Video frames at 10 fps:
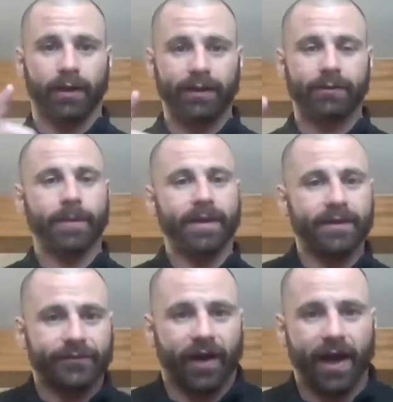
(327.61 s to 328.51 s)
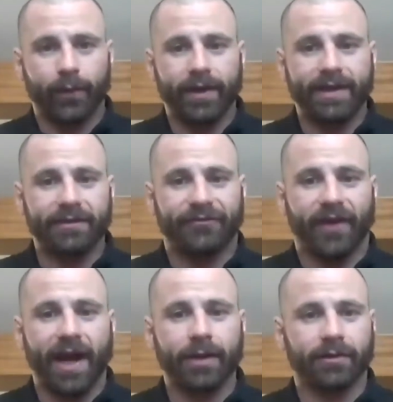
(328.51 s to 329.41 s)
A little bit is fine. We need to
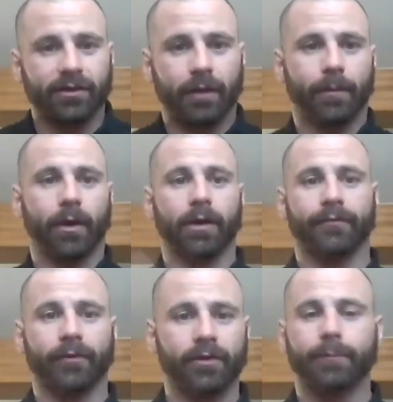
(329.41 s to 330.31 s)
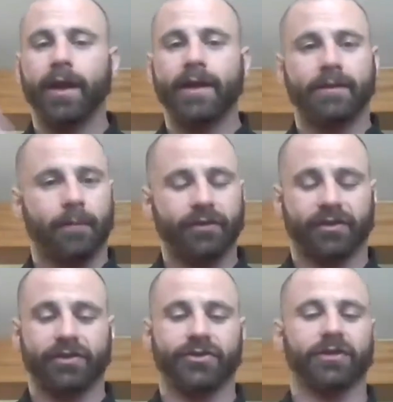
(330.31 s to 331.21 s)
fire the lumbar vertebrae, the
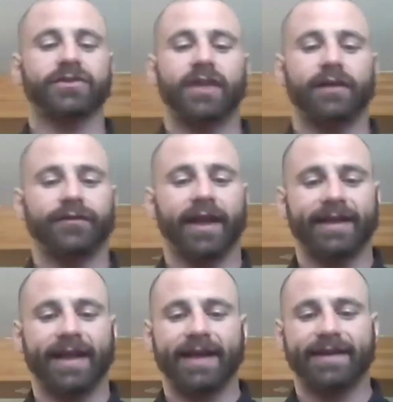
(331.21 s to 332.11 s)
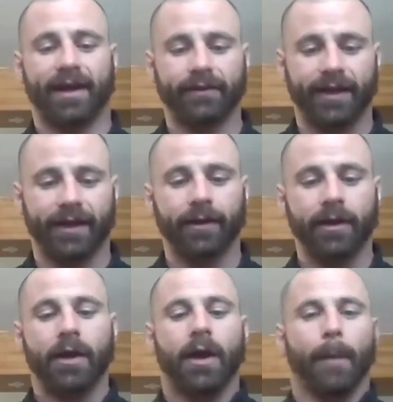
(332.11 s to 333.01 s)
musculature and stuff like that down there.
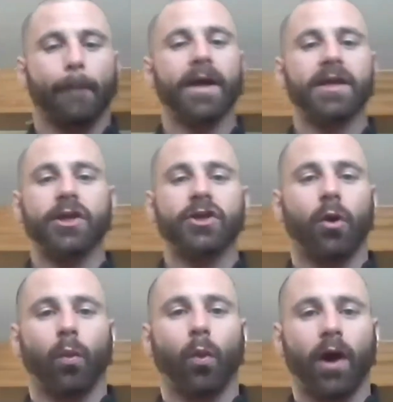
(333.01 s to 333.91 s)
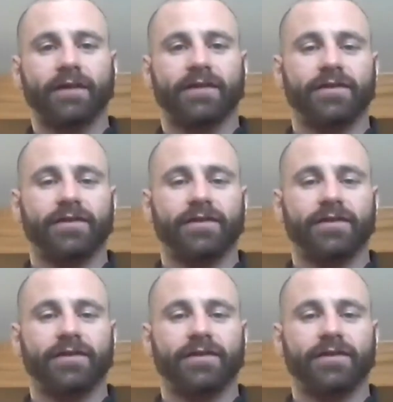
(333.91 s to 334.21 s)
But you don't want to